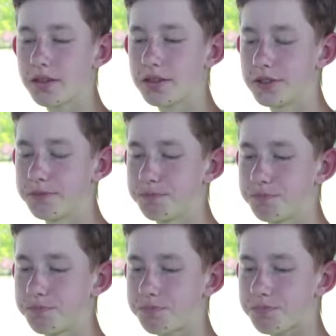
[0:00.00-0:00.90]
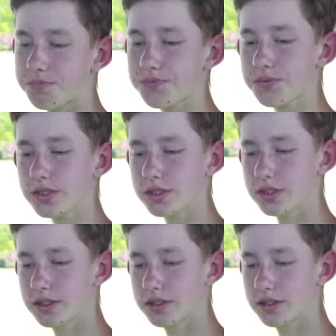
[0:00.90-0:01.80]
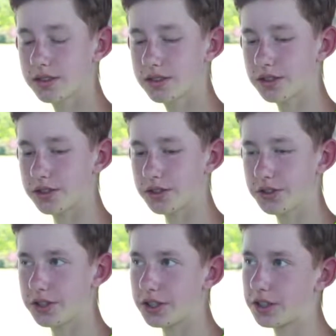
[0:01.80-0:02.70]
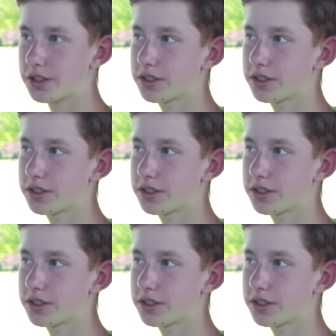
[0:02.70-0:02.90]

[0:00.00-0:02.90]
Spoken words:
Um, and the third thing,